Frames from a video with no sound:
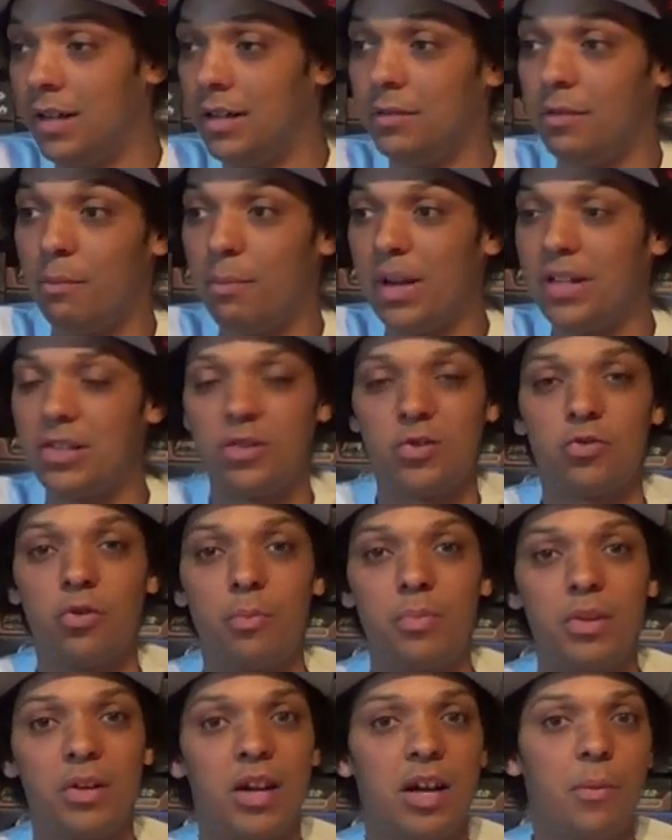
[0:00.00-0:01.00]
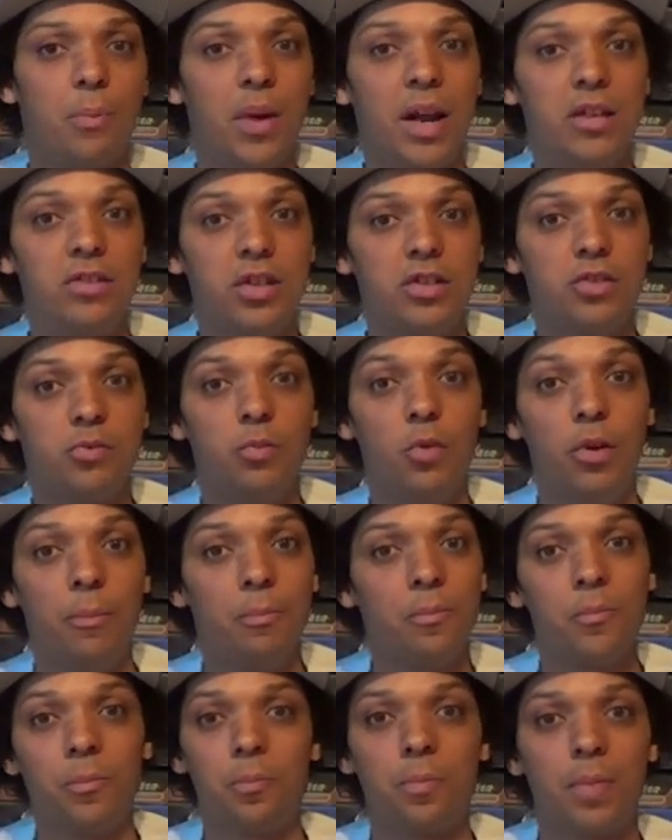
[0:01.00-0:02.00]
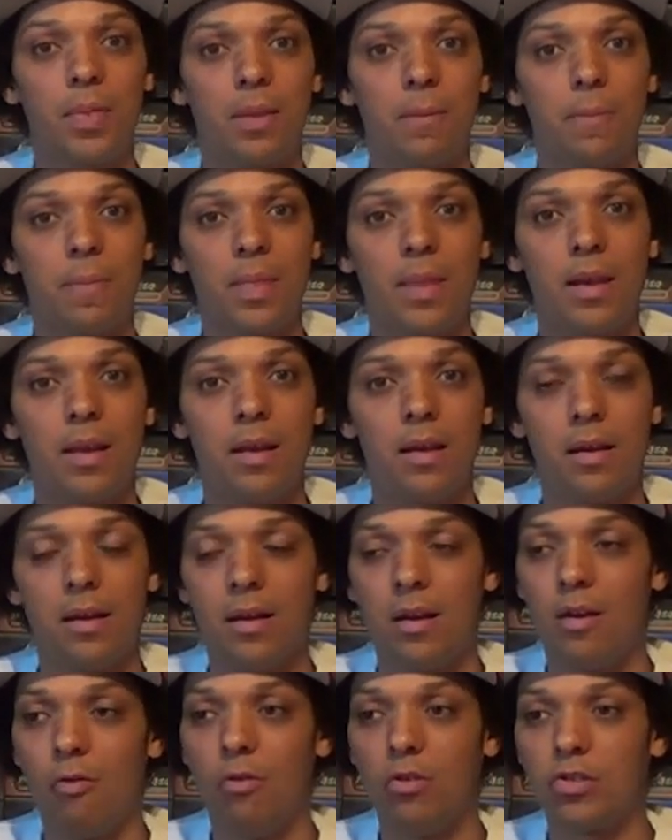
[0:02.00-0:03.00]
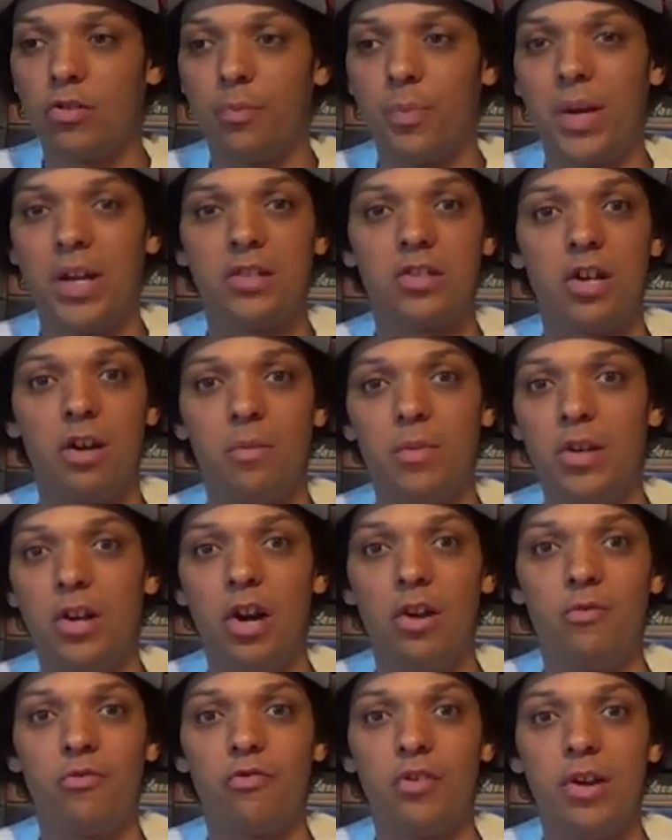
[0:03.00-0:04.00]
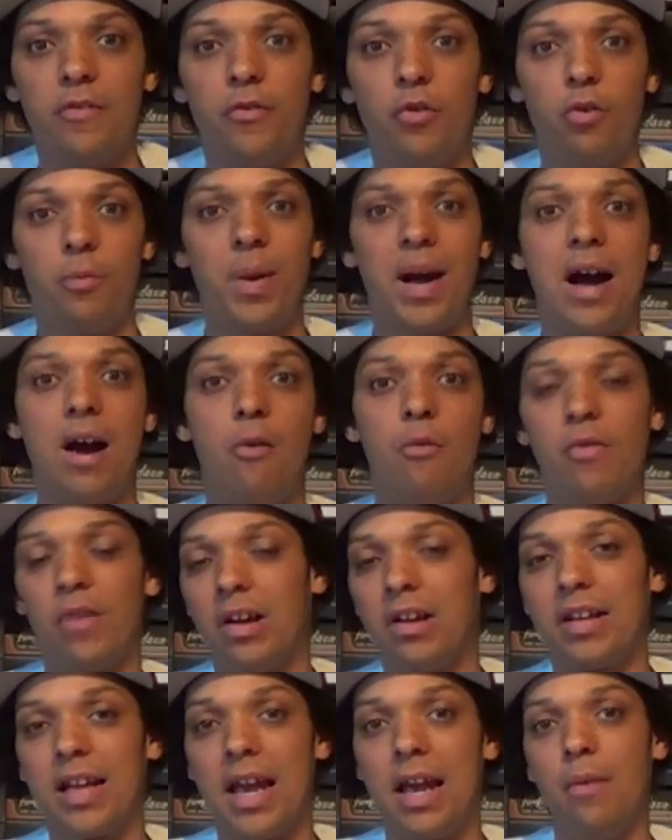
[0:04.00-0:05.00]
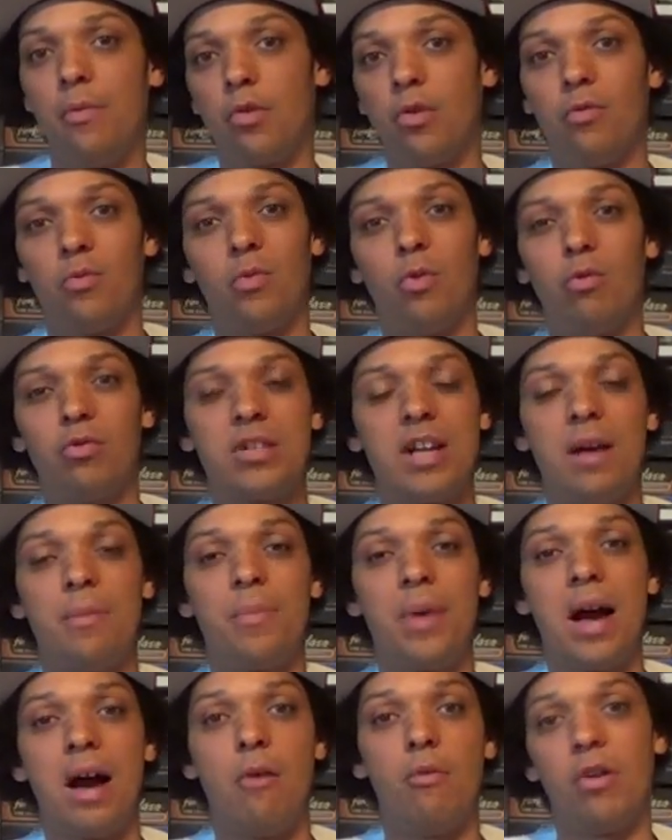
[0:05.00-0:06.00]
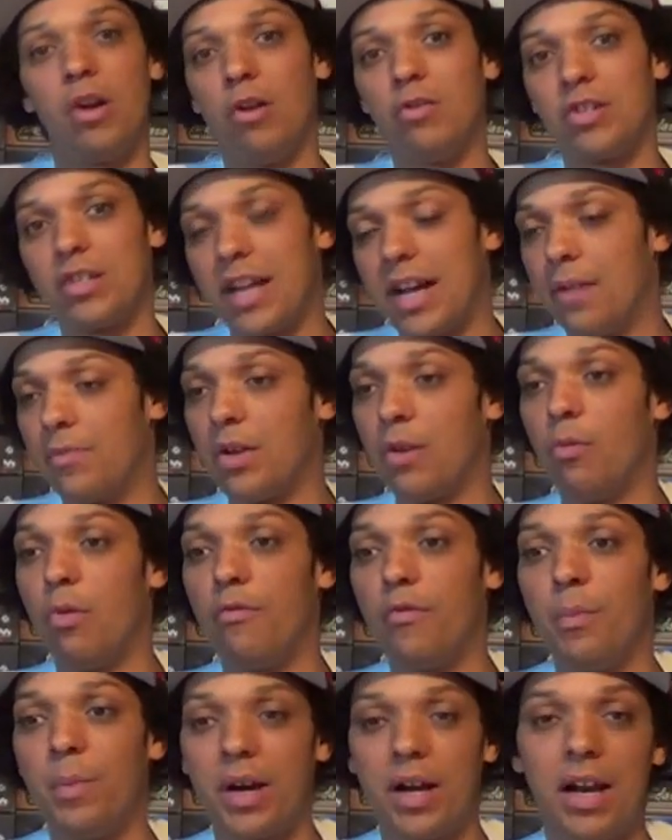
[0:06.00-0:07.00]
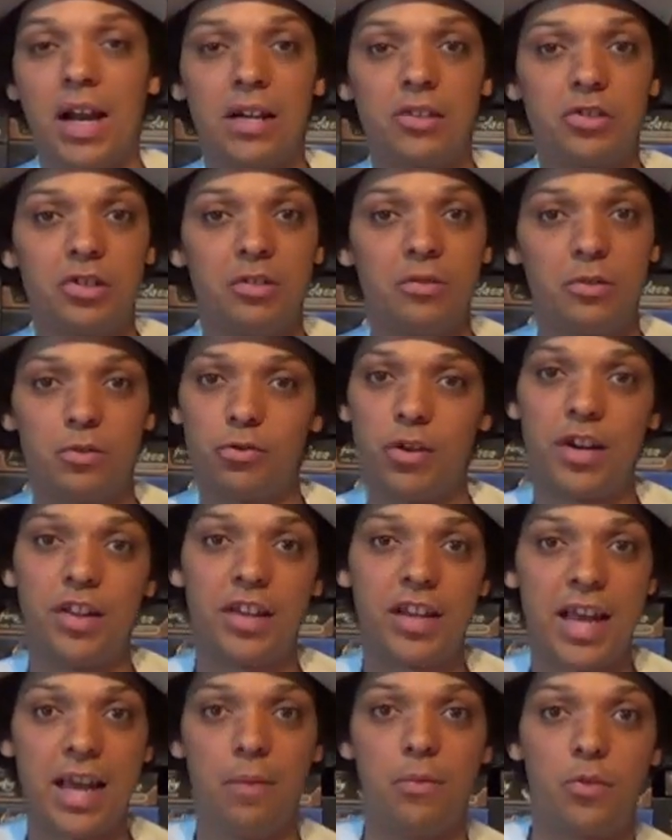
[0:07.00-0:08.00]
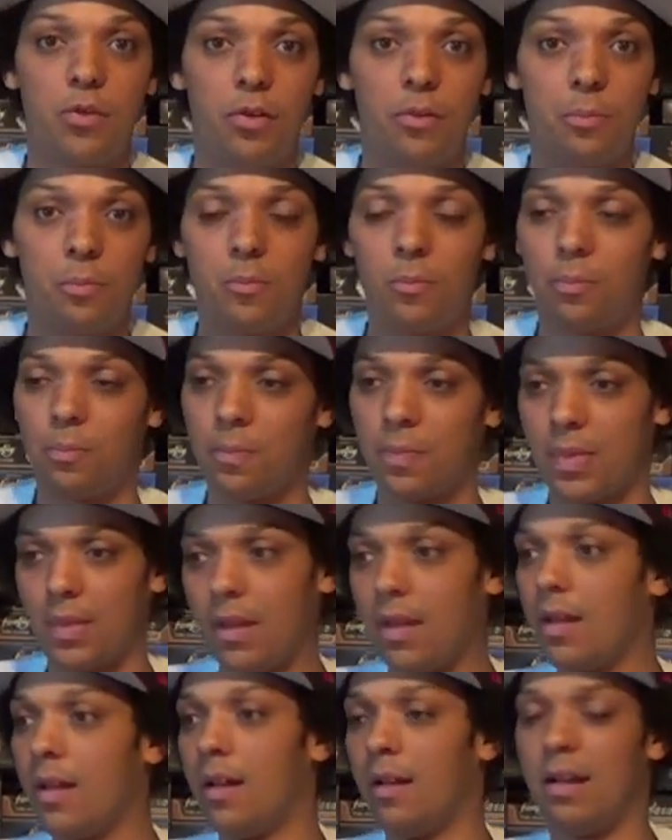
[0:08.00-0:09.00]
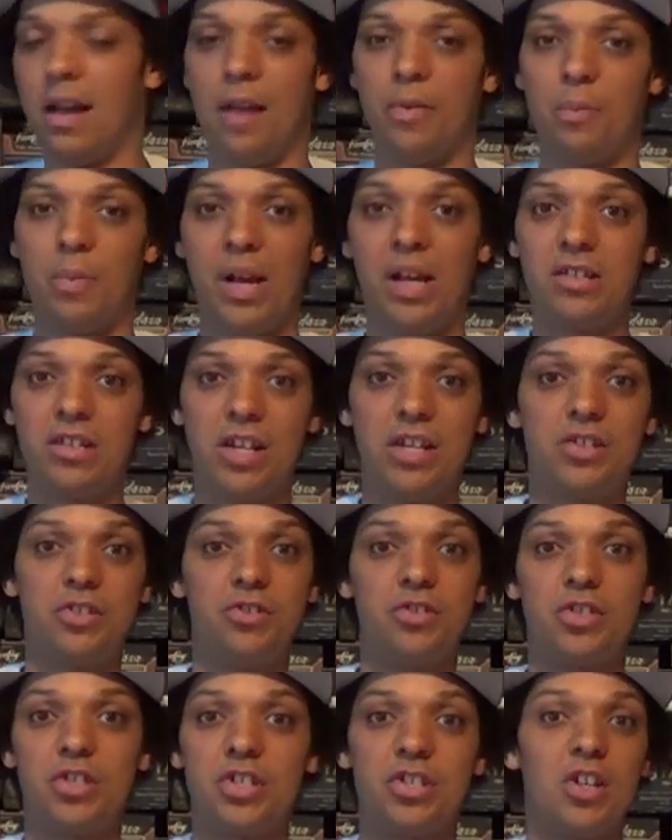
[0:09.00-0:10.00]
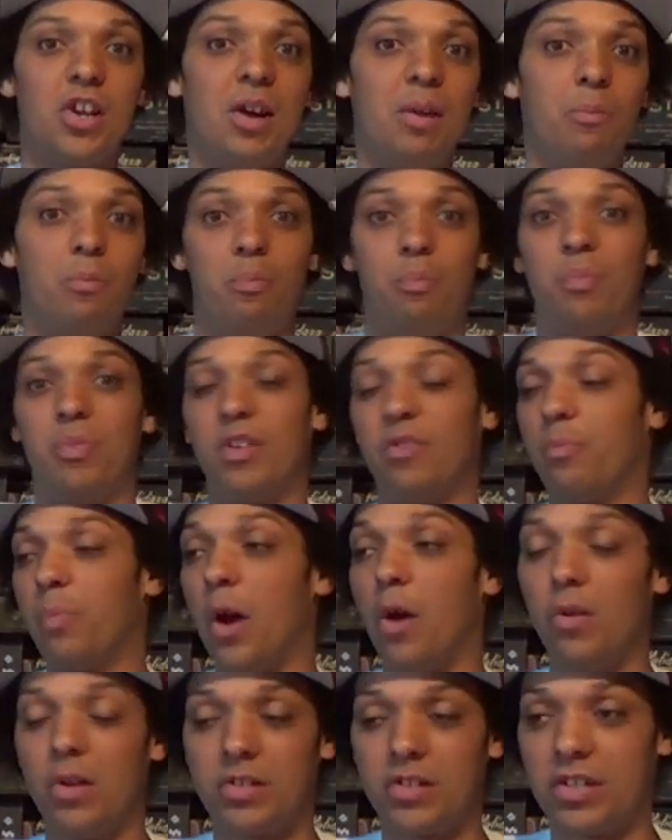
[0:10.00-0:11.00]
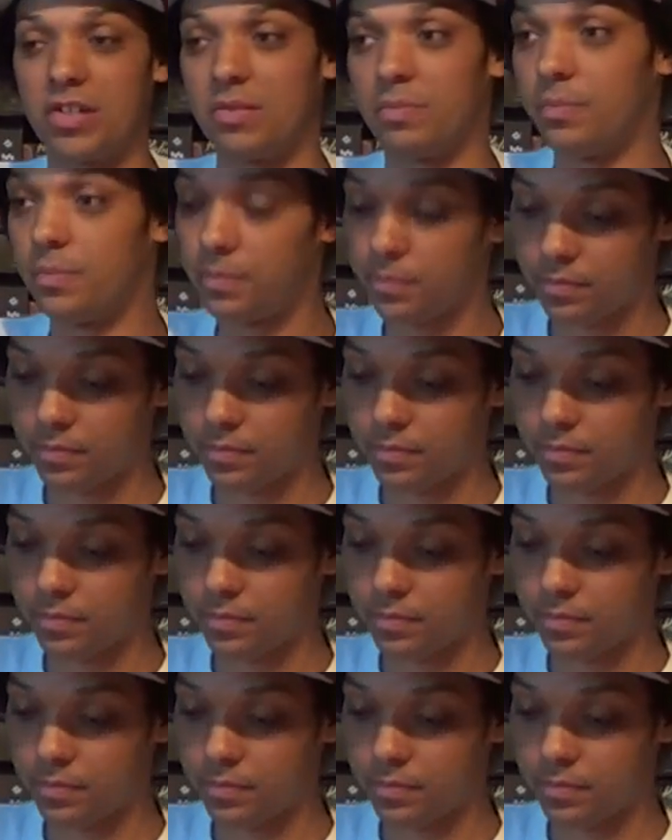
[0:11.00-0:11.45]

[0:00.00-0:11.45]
I basically swapped it like a PlayStation 1, which I've picked up, you know, three or four pound with like games or, or 10 pound with loads of games I want for my collection or traded the games on and the PlayStations are just like just bonuses